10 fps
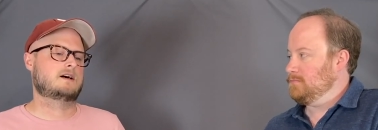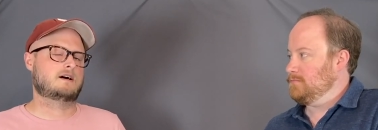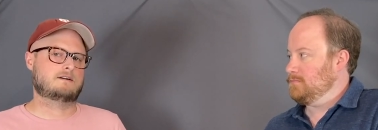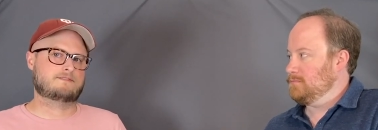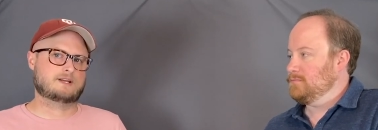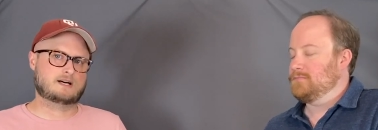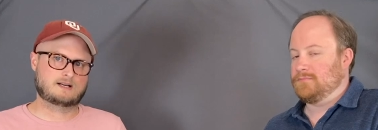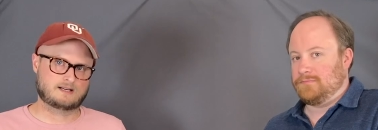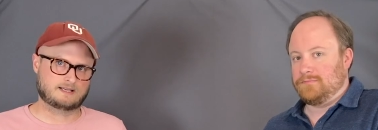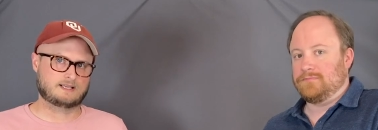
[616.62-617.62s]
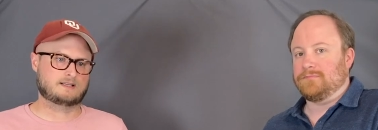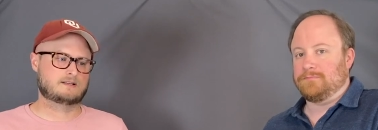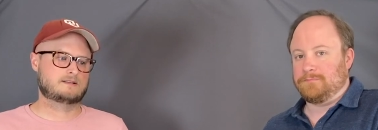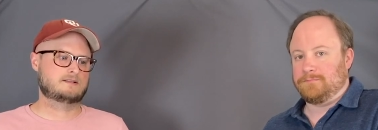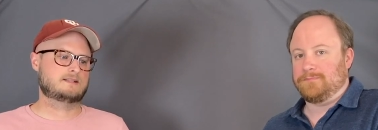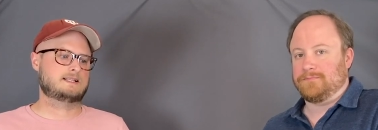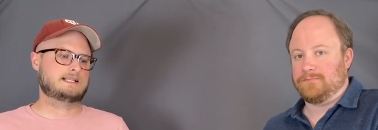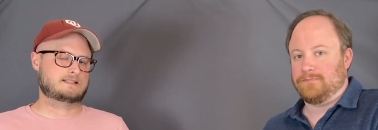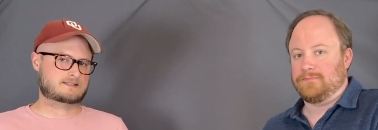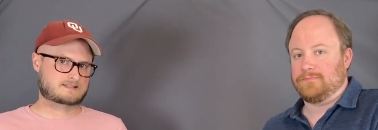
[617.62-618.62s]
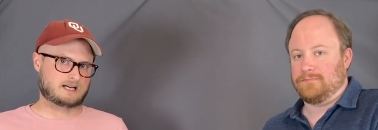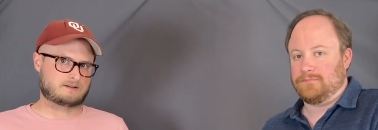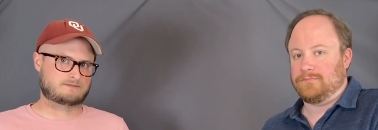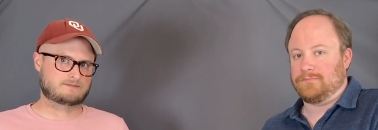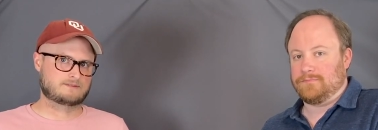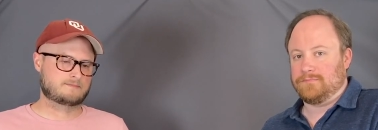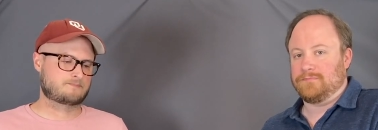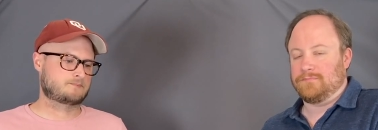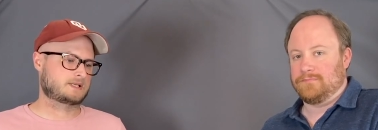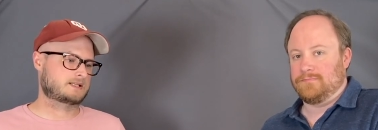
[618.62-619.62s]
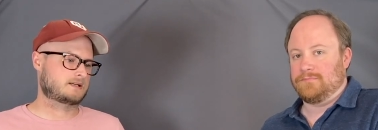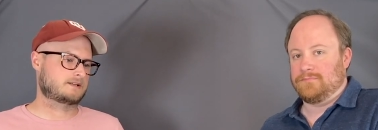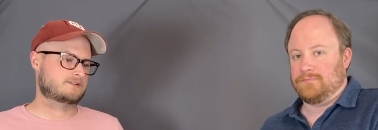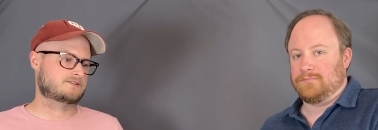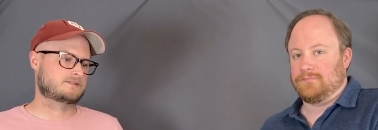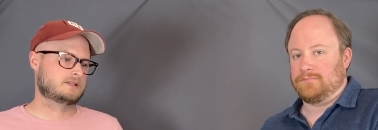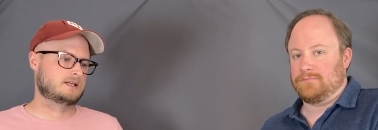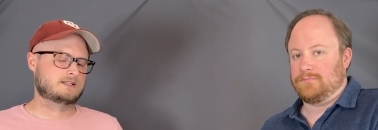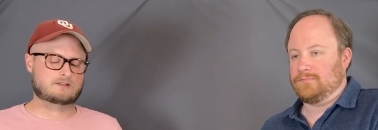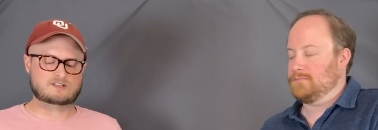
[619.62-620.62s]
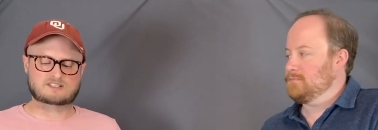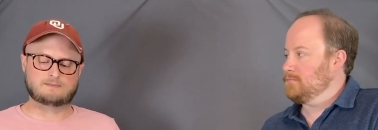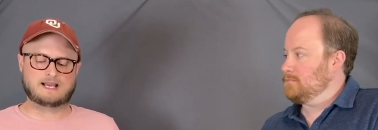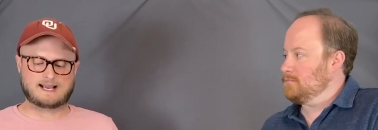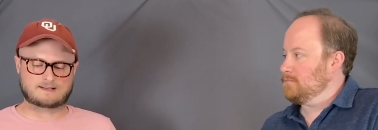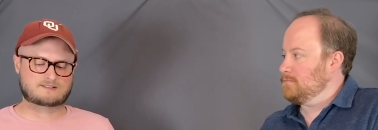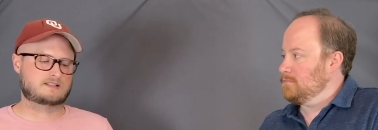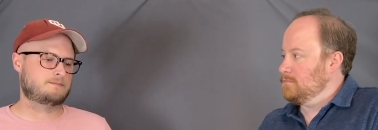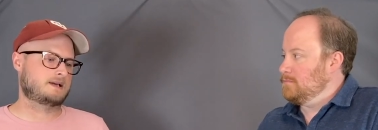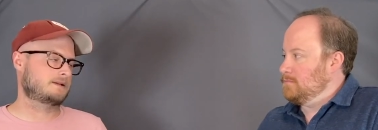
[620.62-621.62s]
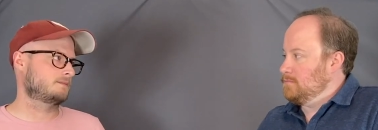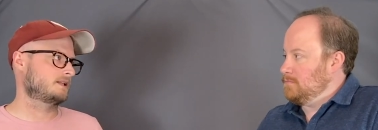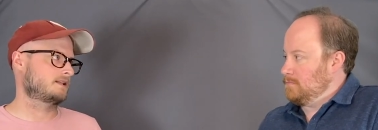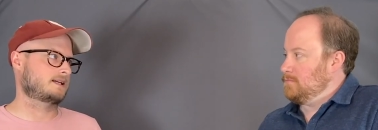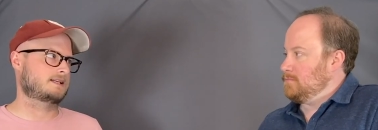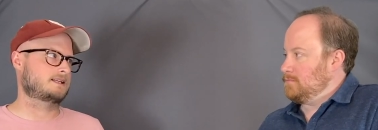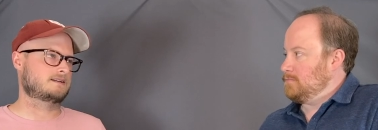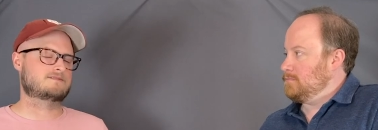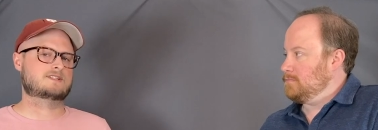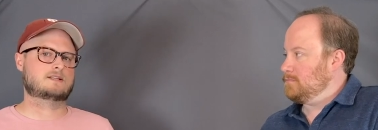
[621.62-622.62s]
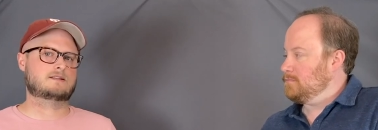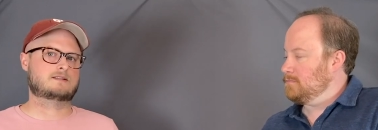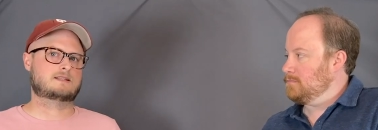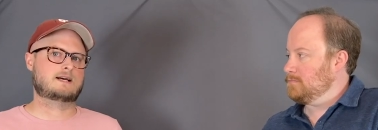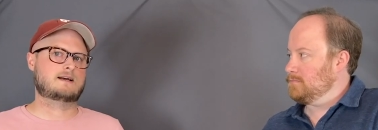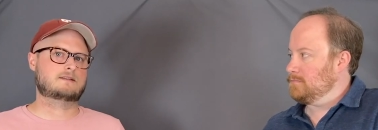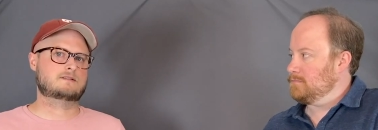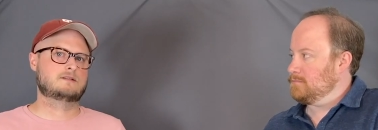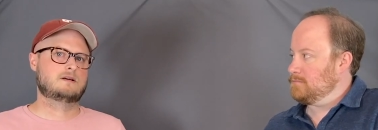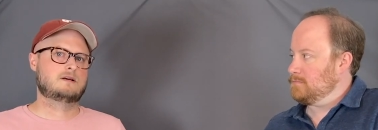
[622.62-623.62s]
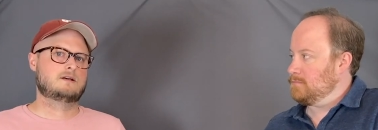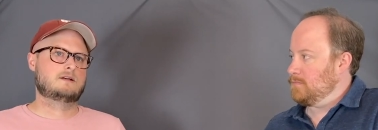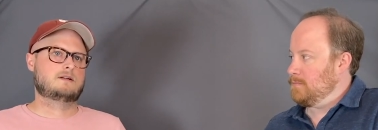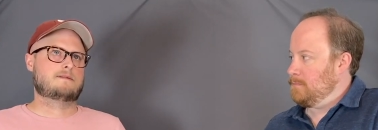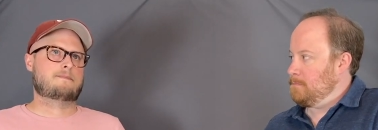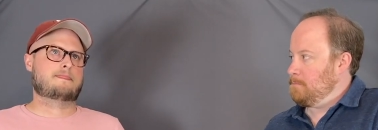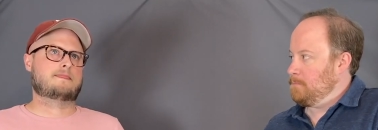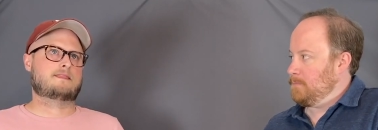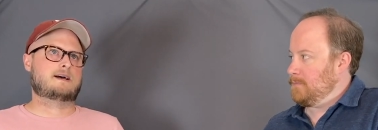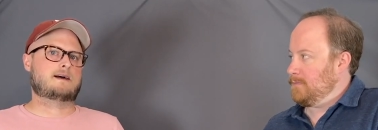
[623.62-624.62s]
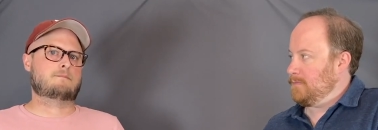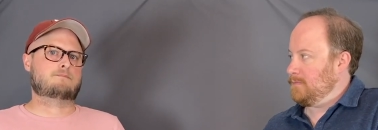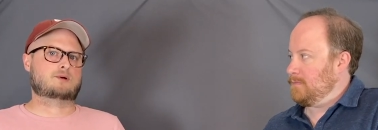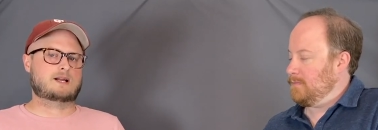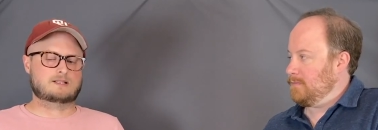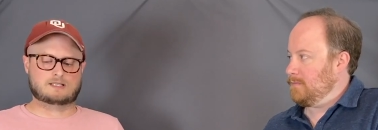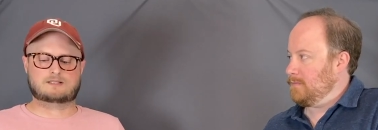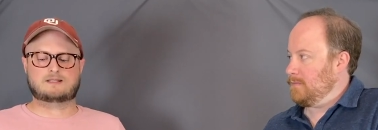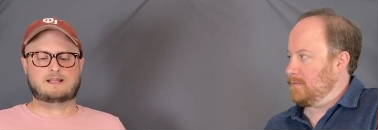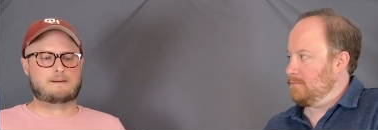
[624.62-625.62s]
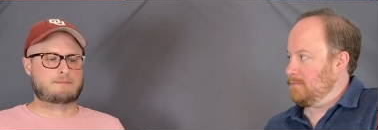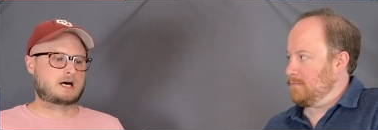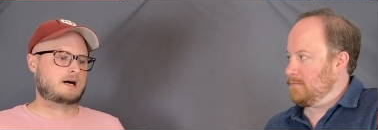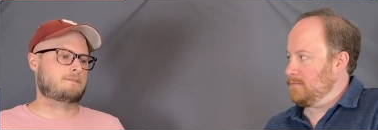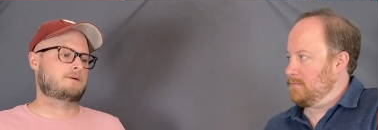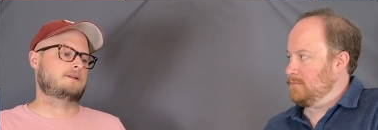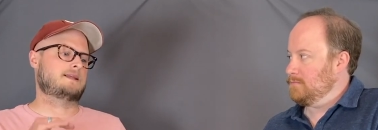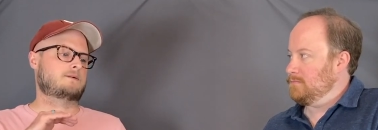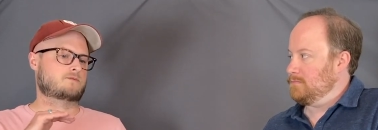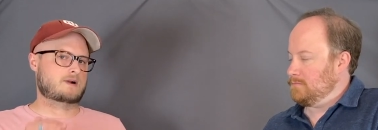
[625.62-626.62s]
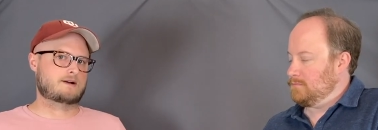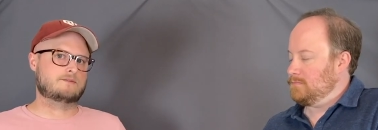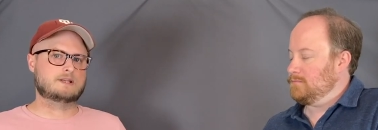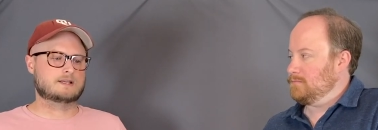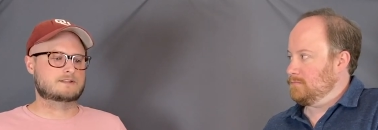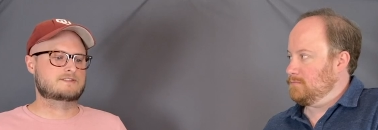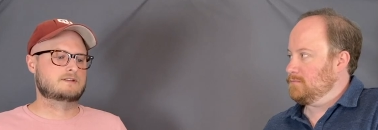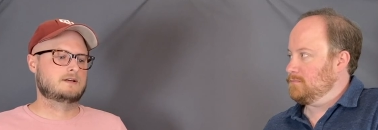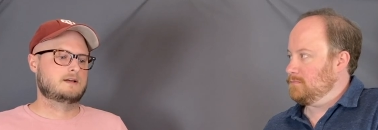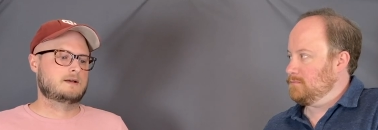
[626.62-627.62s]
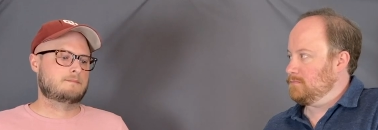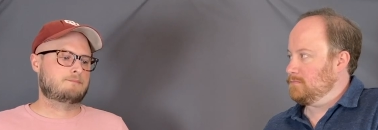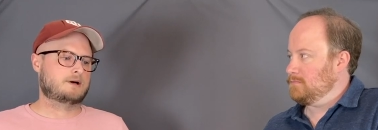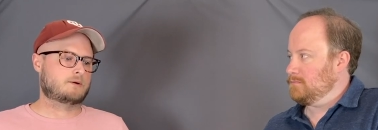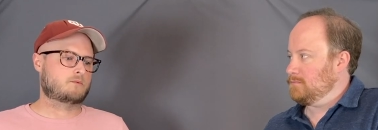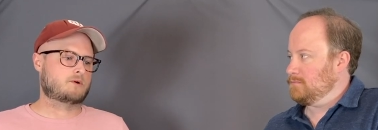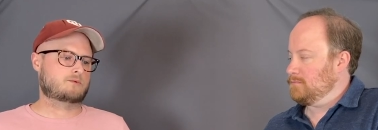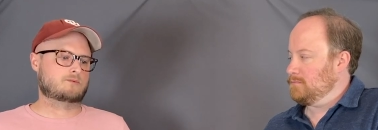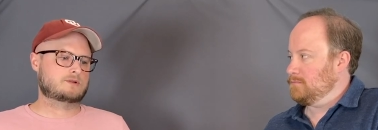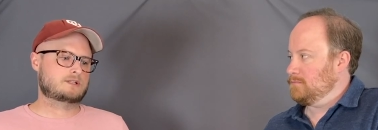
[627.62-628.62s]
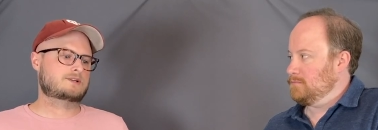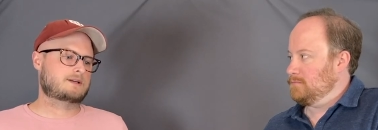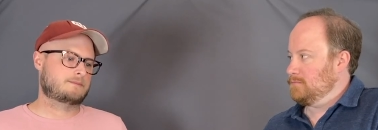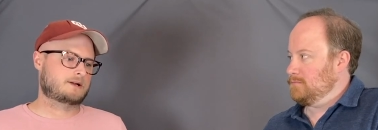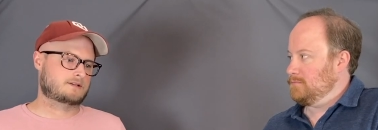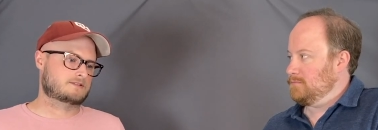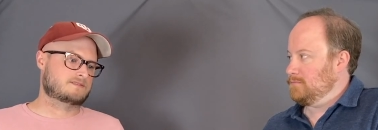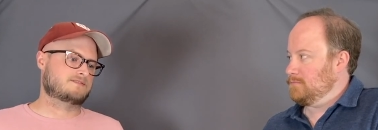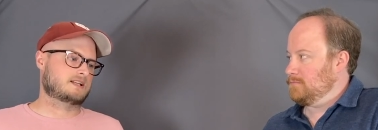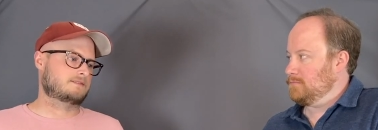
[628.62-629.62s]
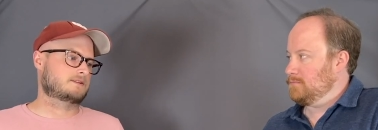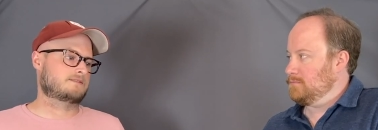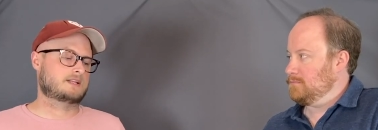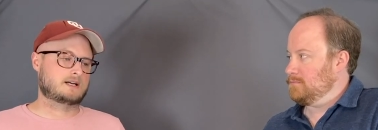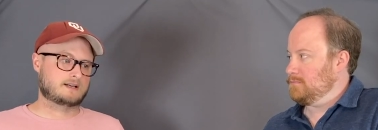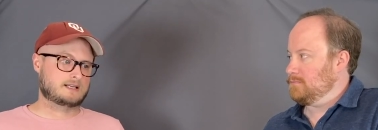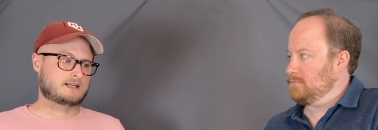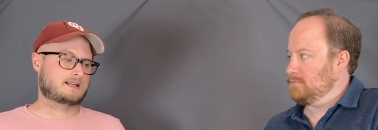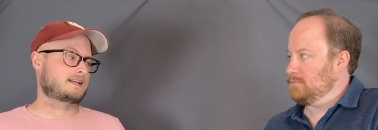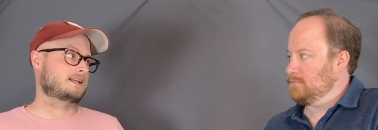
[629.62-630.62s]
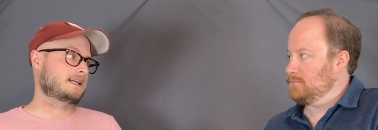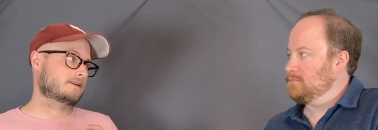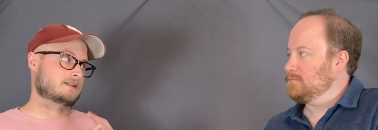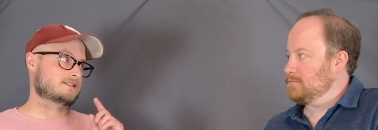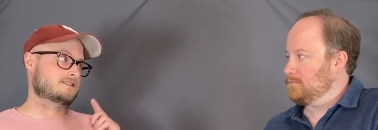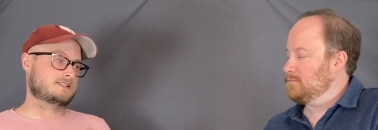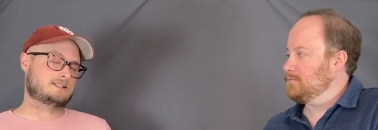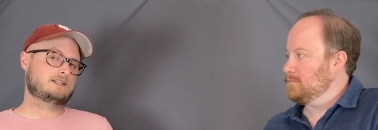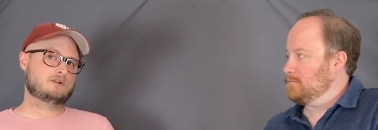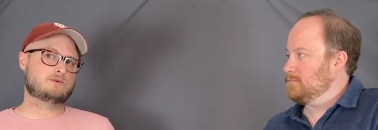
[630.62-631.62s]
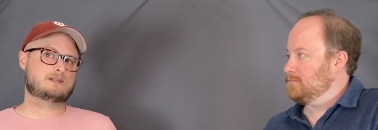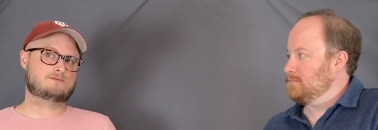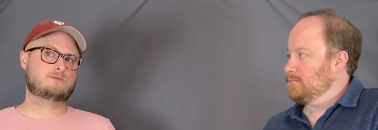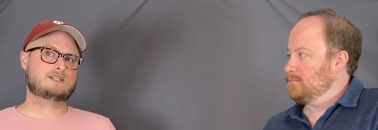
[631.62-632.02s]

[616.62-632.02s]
Speaker 1: of the honey itself because there is some acid amendment that gives it that that brightness and that pop and that roundness but what we're really talking about is the flavor of the honey and i guarantee you if we